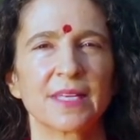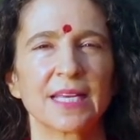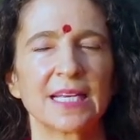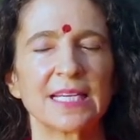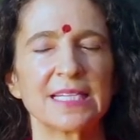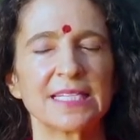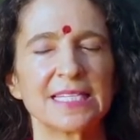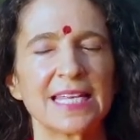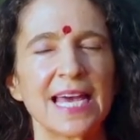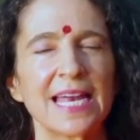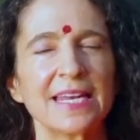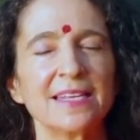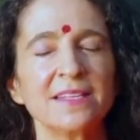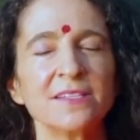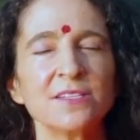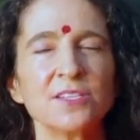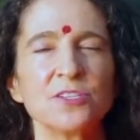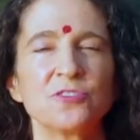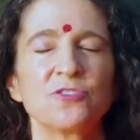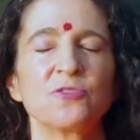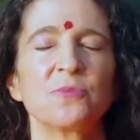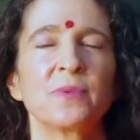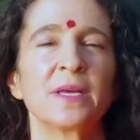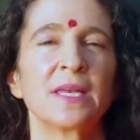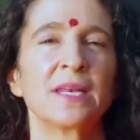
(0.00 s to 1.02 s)
Because that
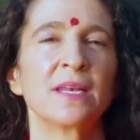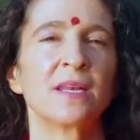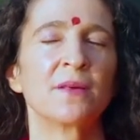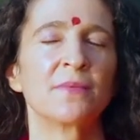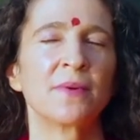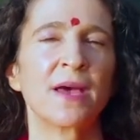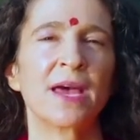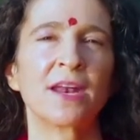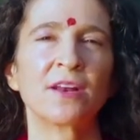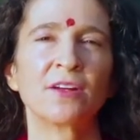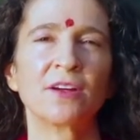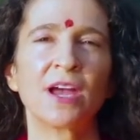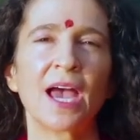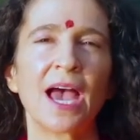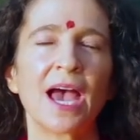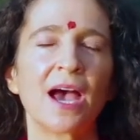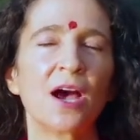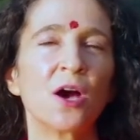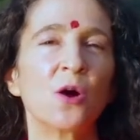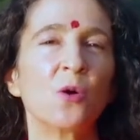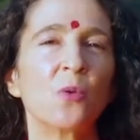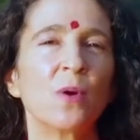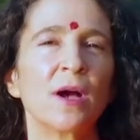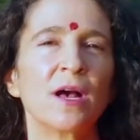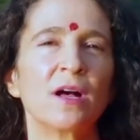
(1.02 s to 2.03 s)
instrument, no matter
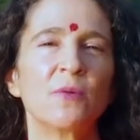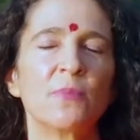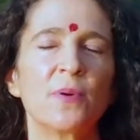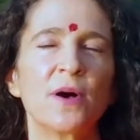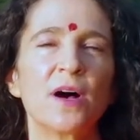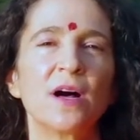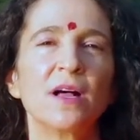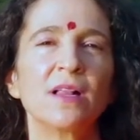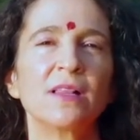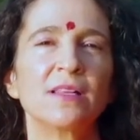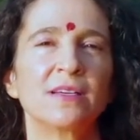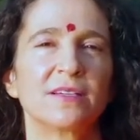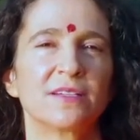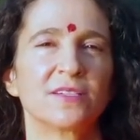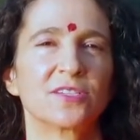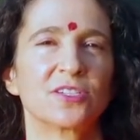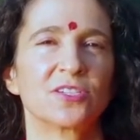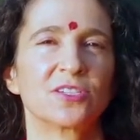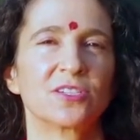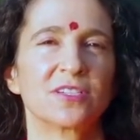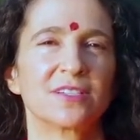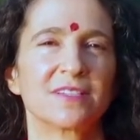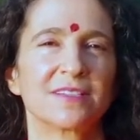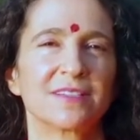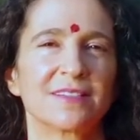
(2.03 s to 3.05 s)
how well
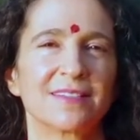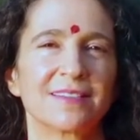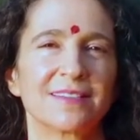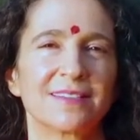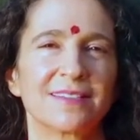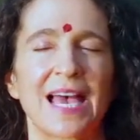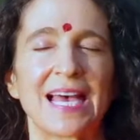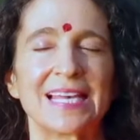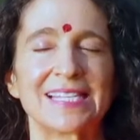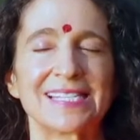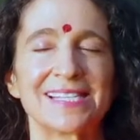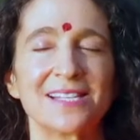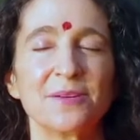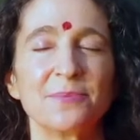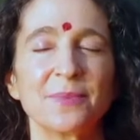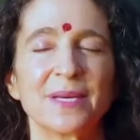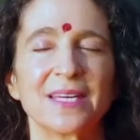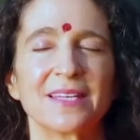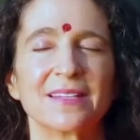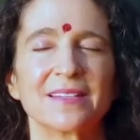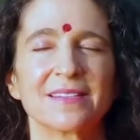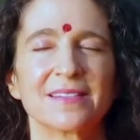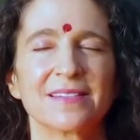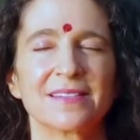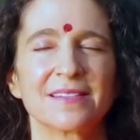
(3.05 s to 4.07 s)
polished, has
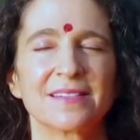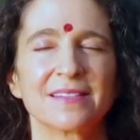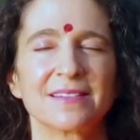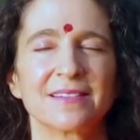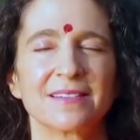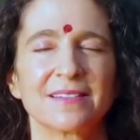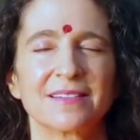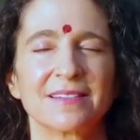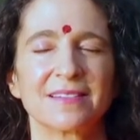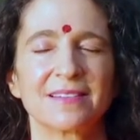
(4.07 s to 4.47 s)
limits.